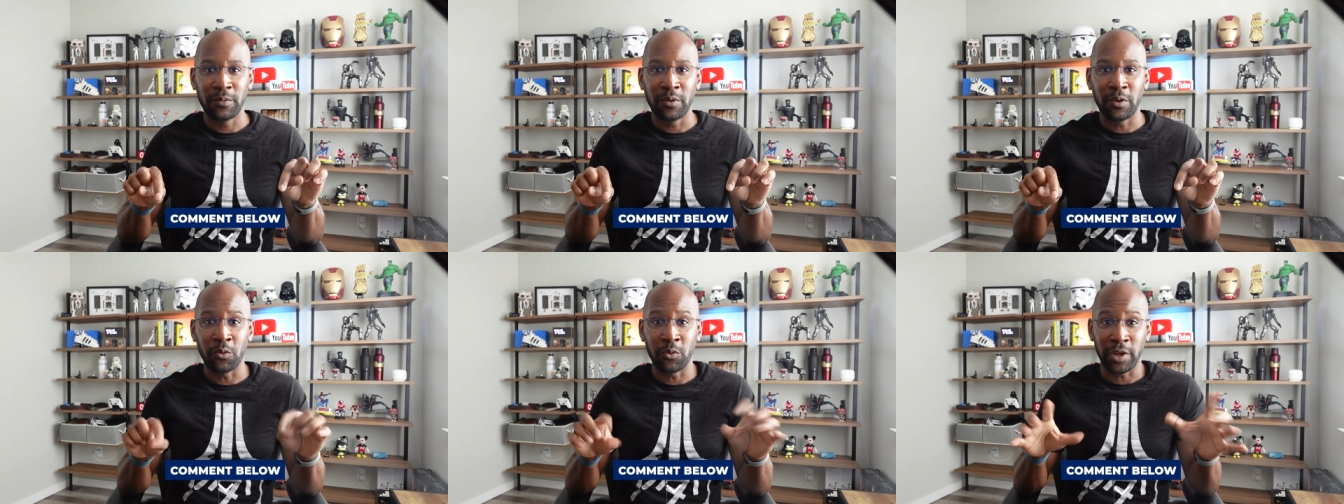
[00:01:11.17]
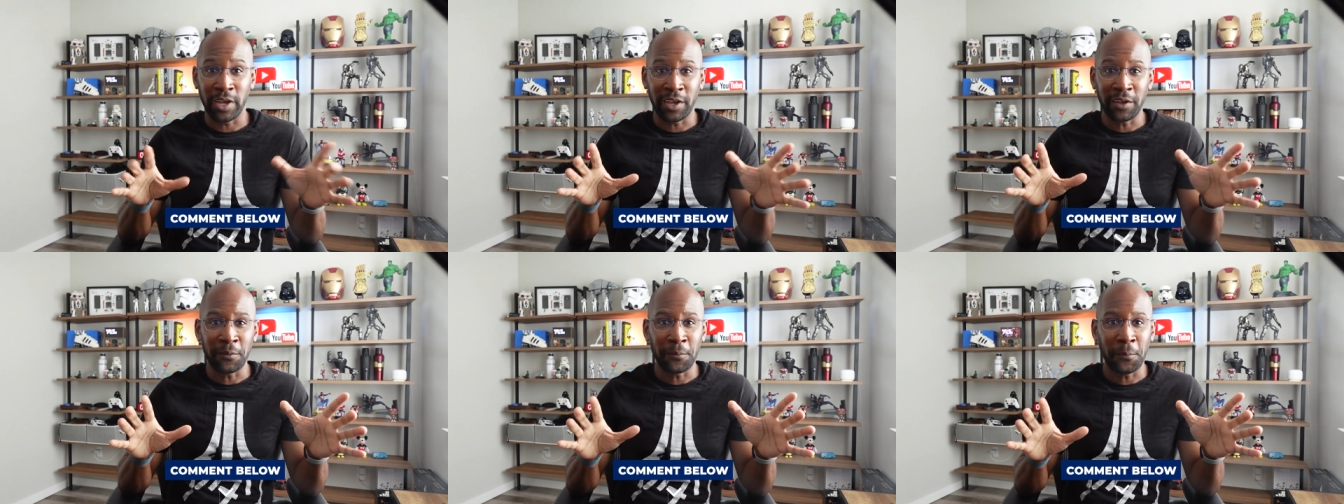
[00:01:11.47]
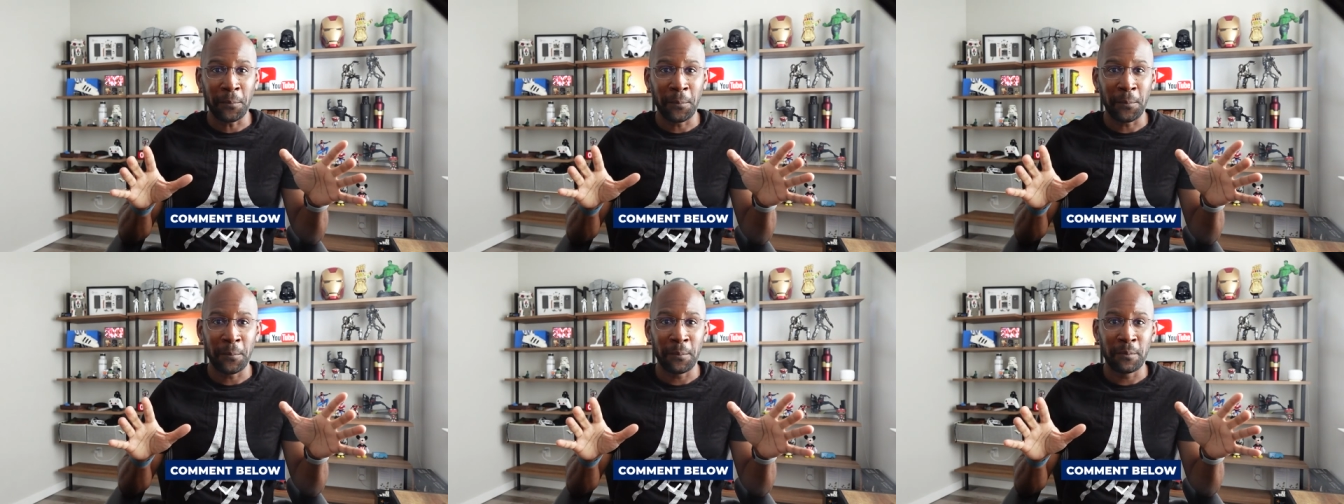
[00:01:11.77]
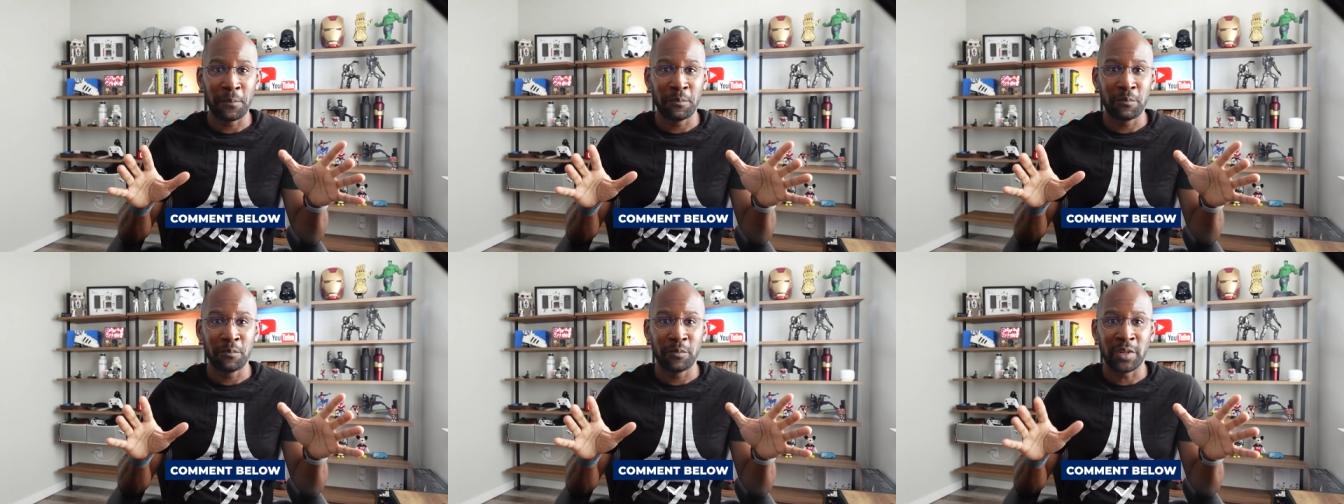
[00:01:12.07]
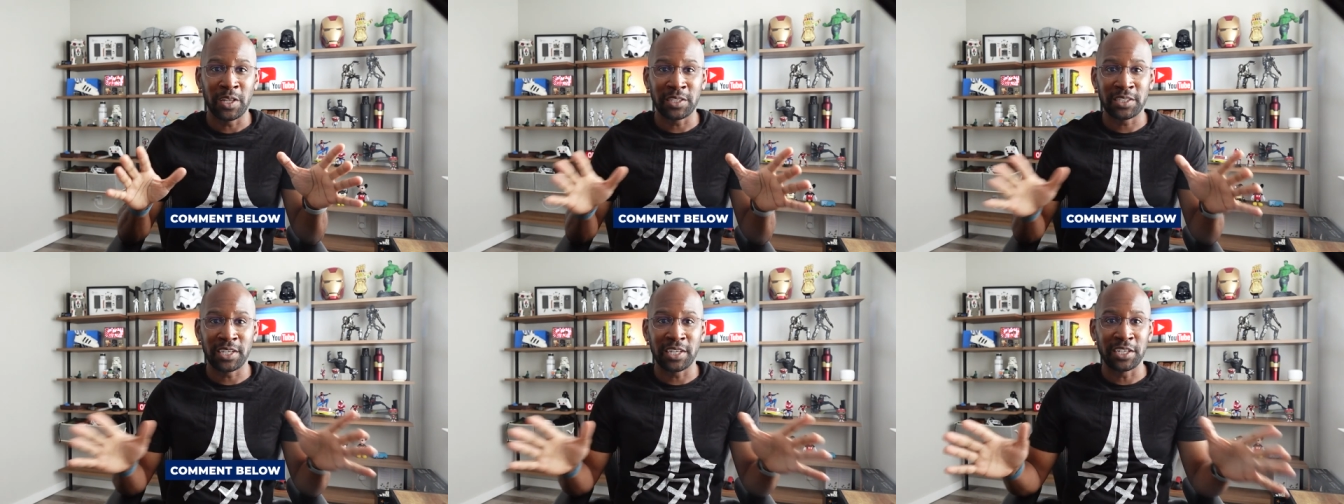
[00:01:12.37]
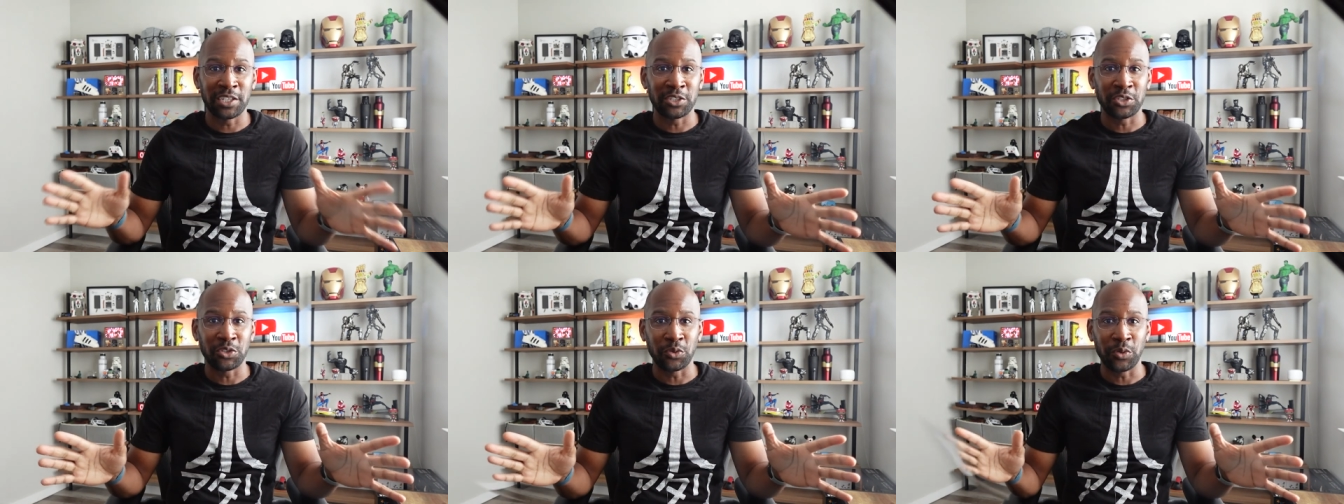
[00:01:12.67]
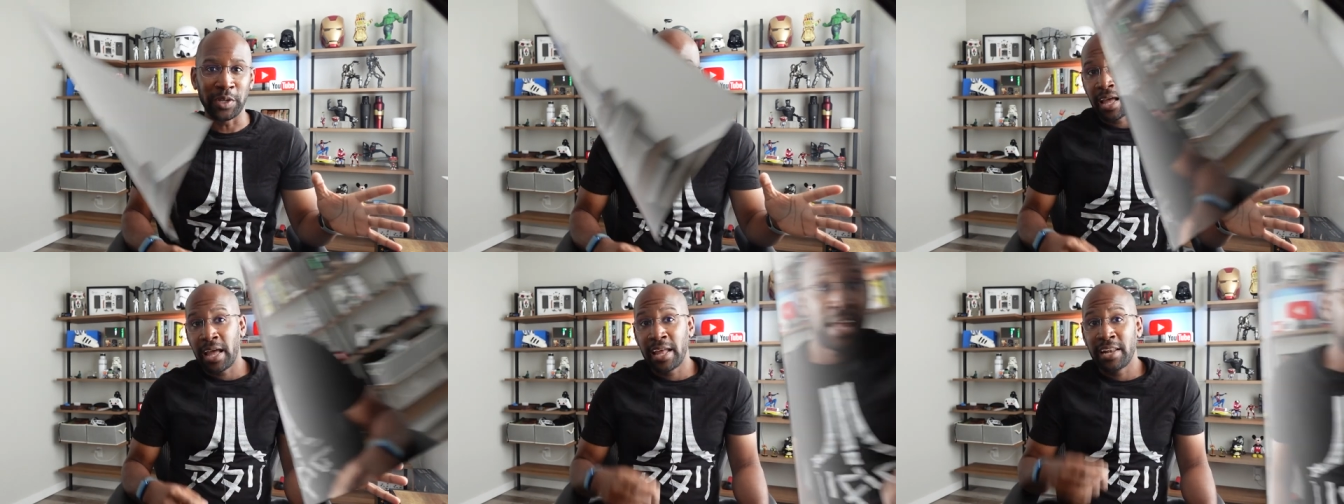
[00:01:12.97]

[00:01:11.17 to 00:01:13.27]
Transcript: Okay? Let's get into it.